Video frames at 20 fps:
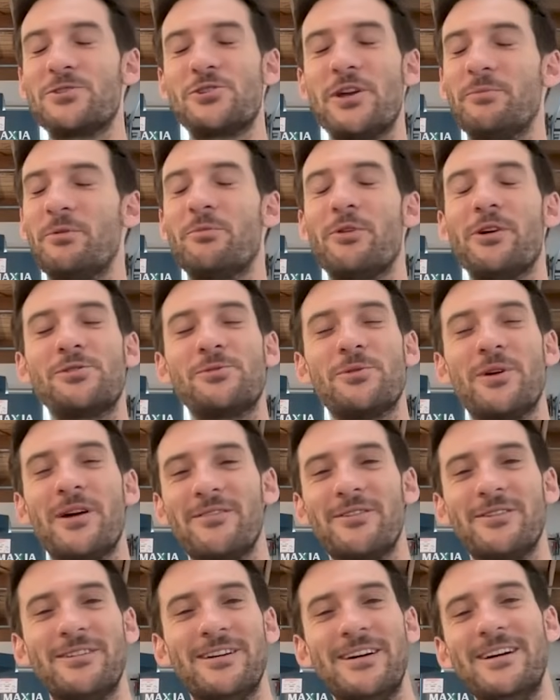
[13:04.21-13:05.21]
chamber pressure
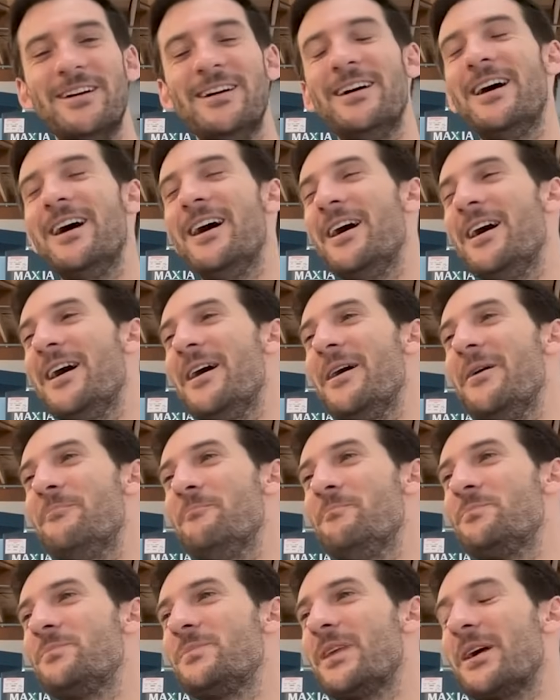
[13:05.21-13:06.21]
ever. I
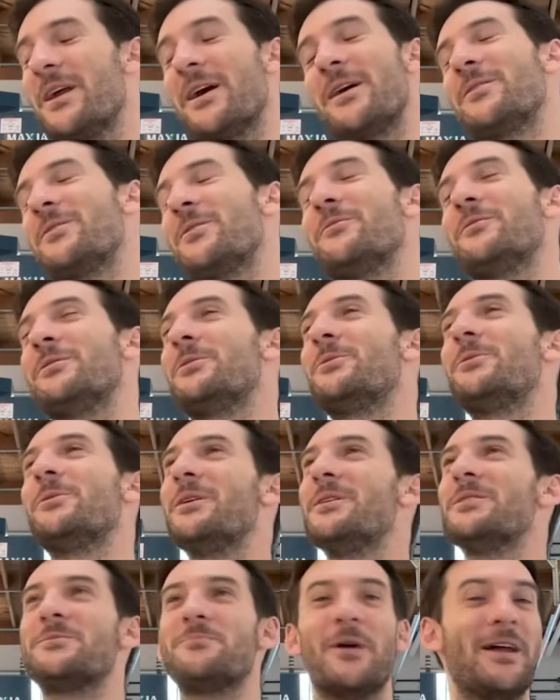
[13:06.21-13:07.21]
don't know if it literally
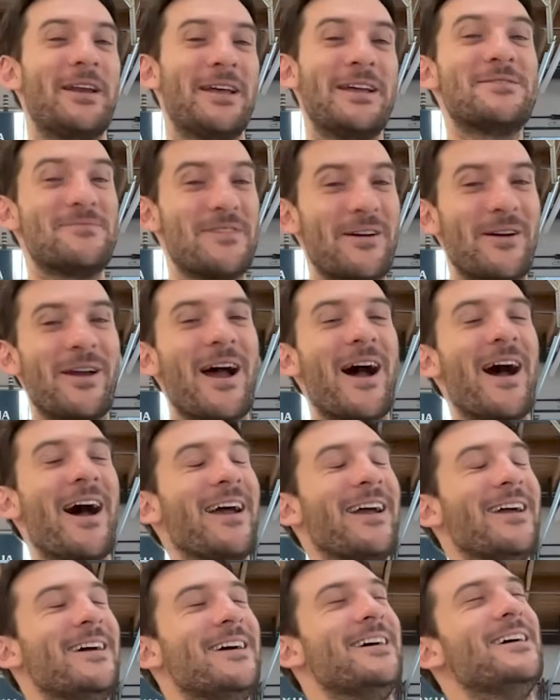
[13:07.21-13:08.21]
is, but it's very
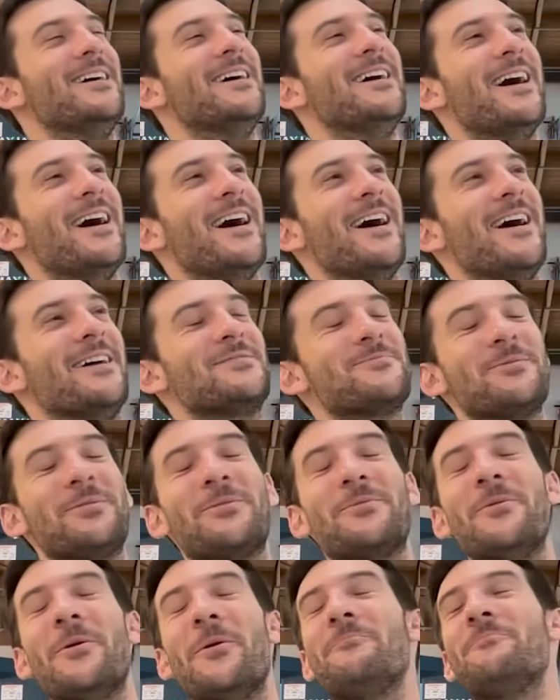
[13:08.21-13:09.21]
high. It's really
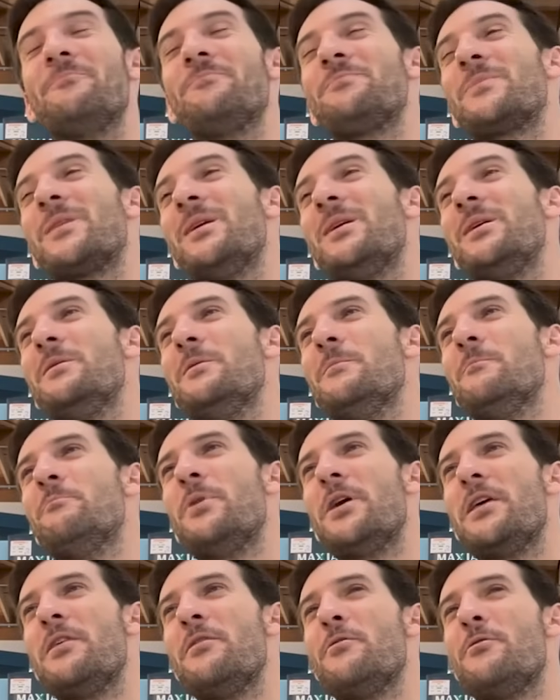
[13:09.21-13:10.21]
cool.
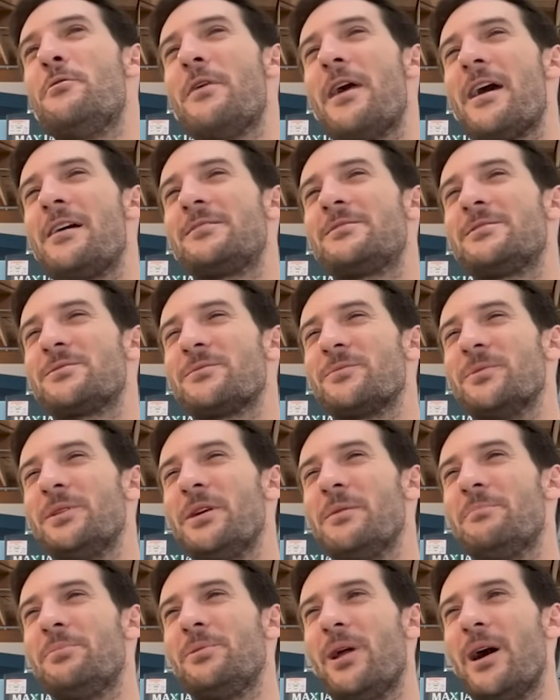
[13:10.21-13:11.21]
But that doesn't really
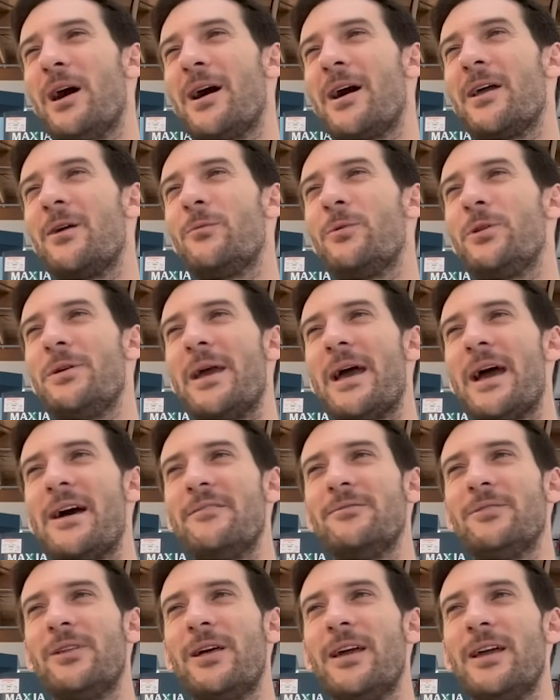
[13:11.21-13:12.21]
apply when you
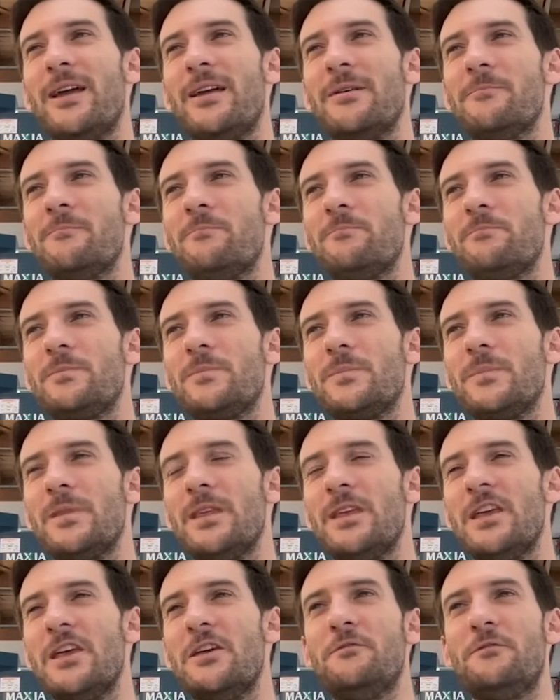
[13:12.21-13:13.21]
have like
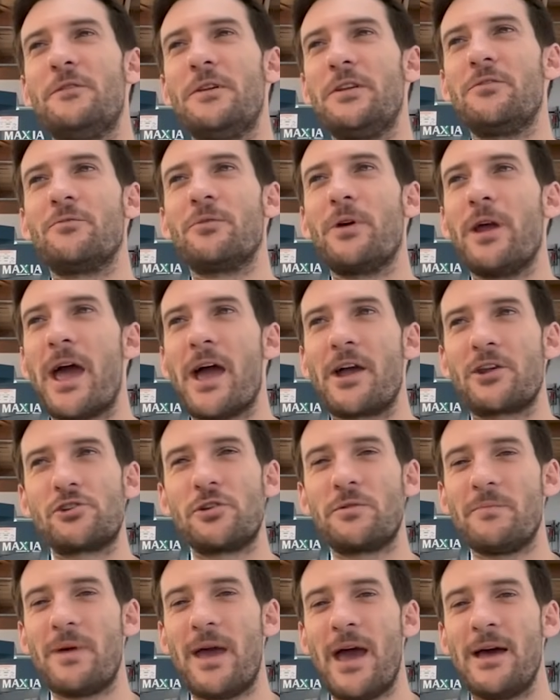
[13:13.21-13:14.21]
infinite
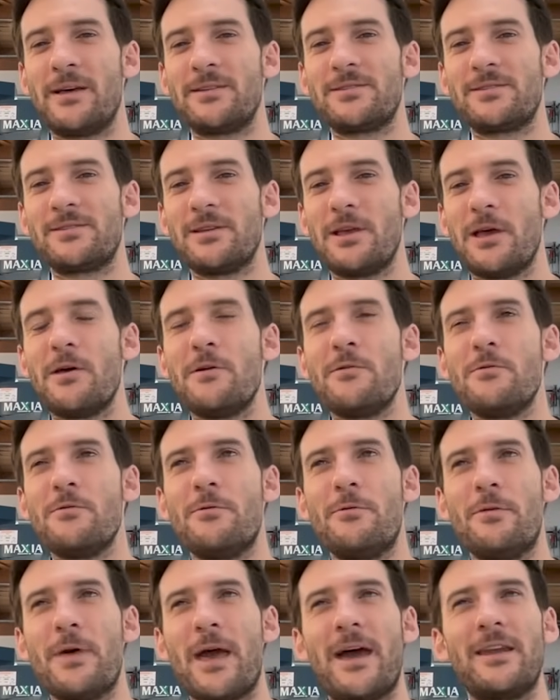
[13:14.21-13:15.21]
reaction mass.
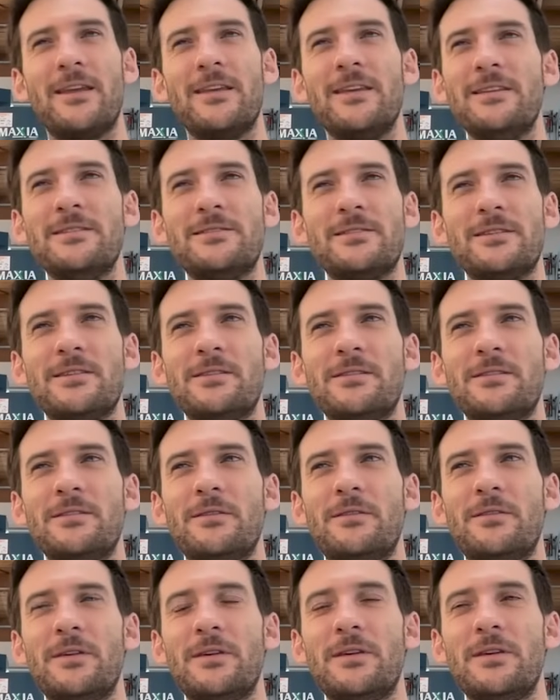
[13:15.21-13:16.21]
That isn't
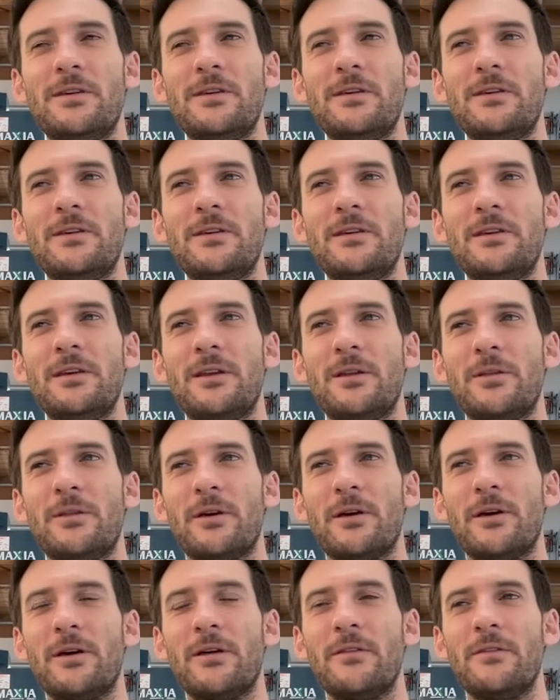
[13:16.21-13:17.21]

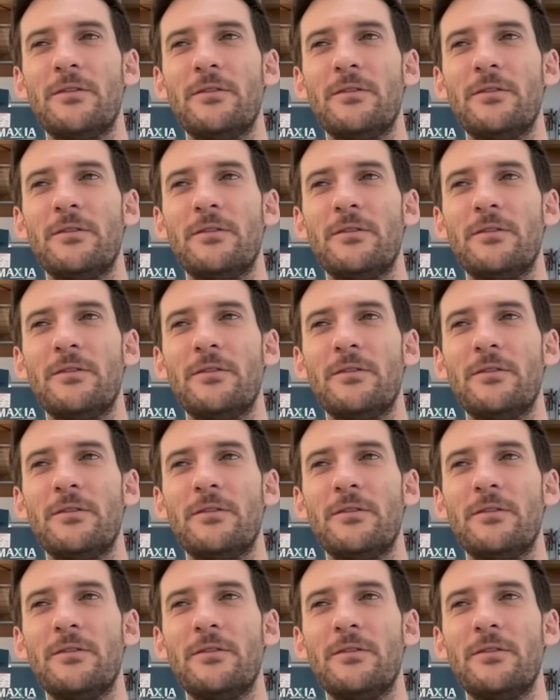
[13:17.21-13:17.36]
the